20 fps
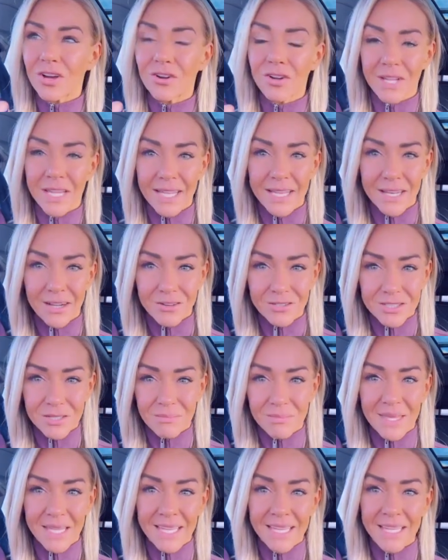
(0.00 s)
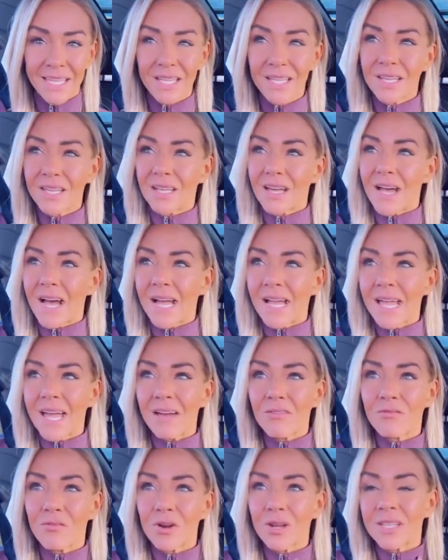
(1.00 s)
Target or something. I
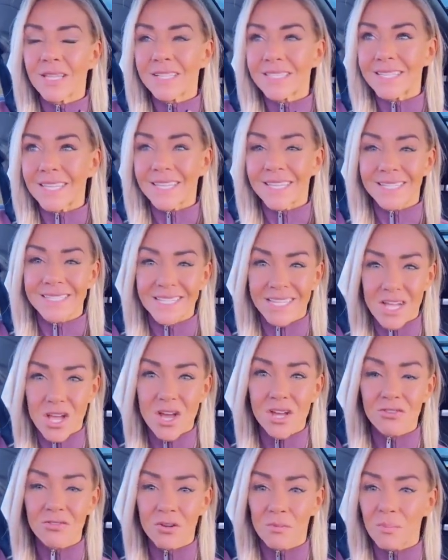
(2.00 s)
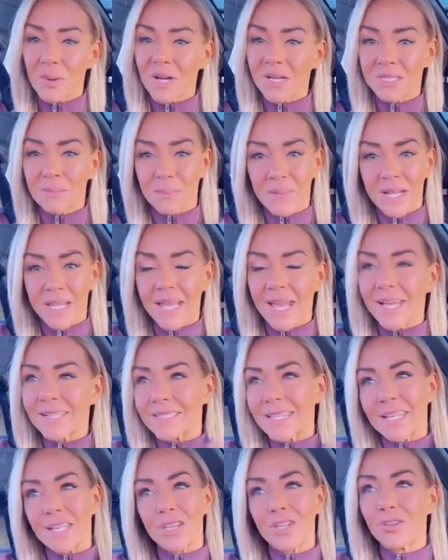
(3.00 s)
have one that's like, it's like a hundred bucks, but it
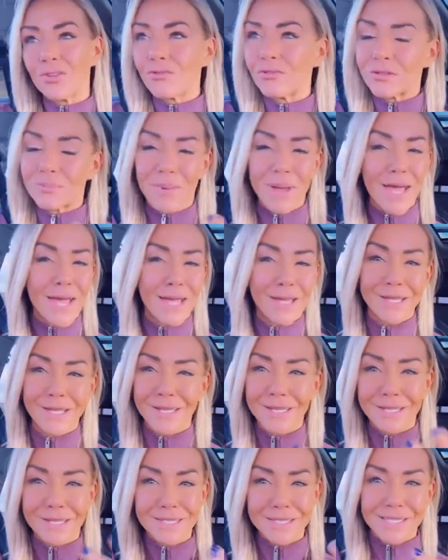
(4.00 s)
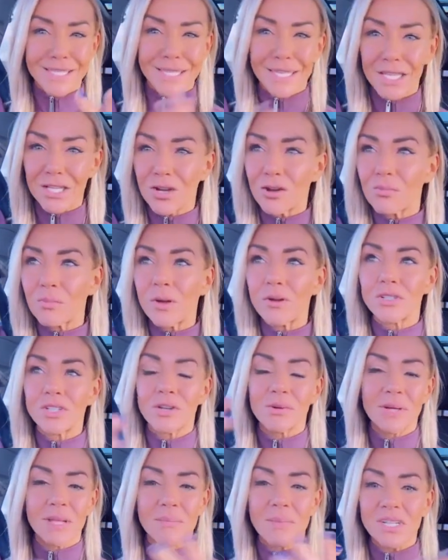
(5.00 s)
has like a huge pack and it's the Keto
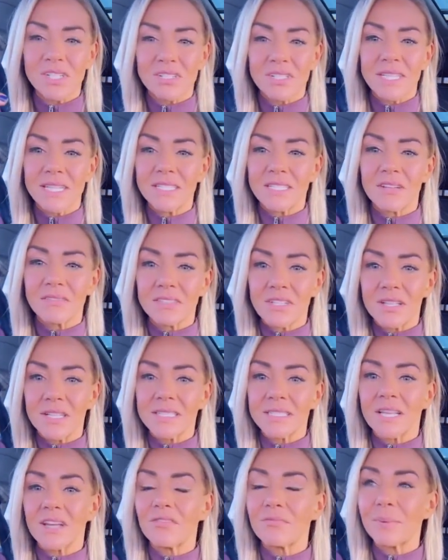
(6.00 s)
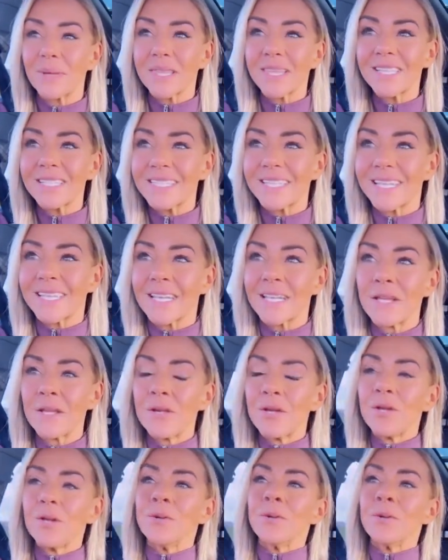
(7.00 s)
Mojo and it measures ketones, all that stuff. But listen,